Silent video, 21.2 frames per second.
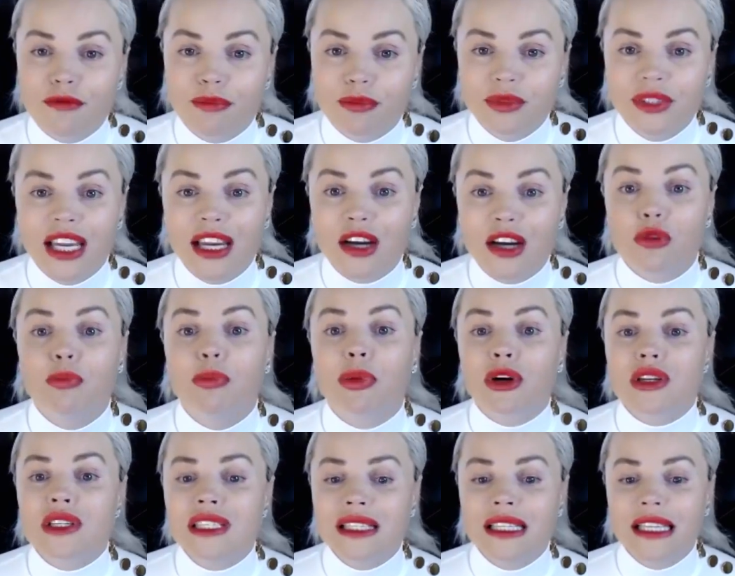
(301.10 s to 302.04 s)
they are
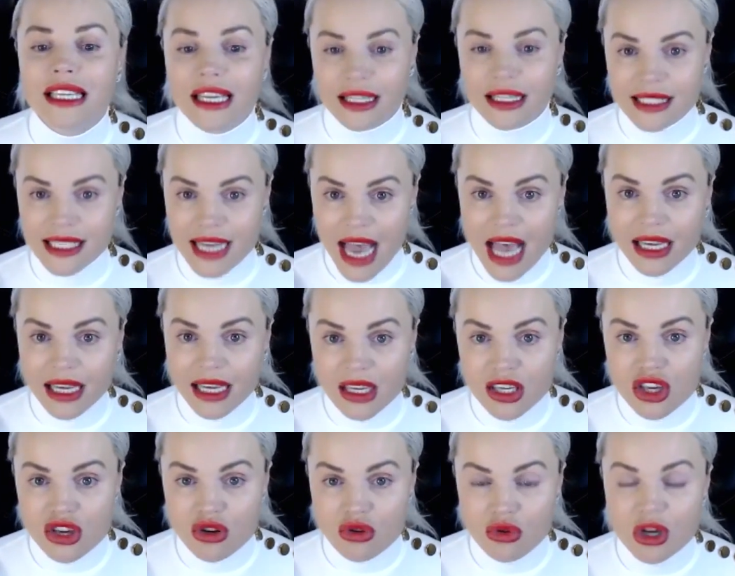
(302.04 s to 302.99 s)
personally
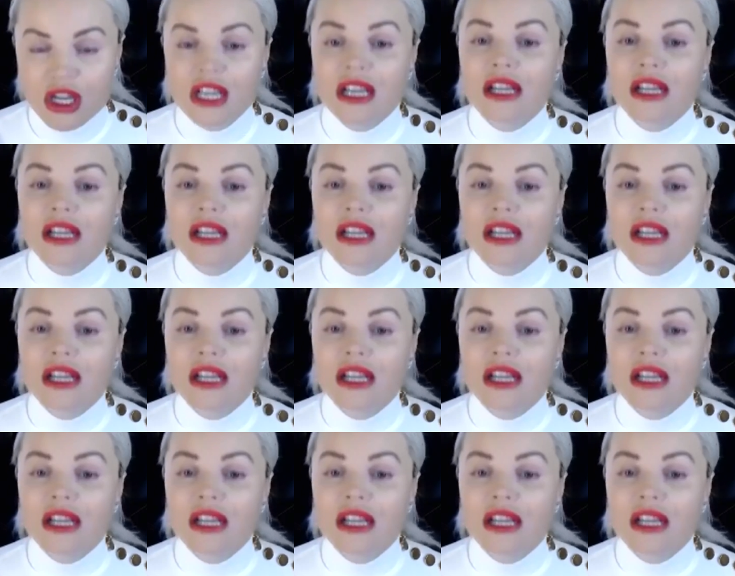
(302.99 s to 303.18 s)
attacking you.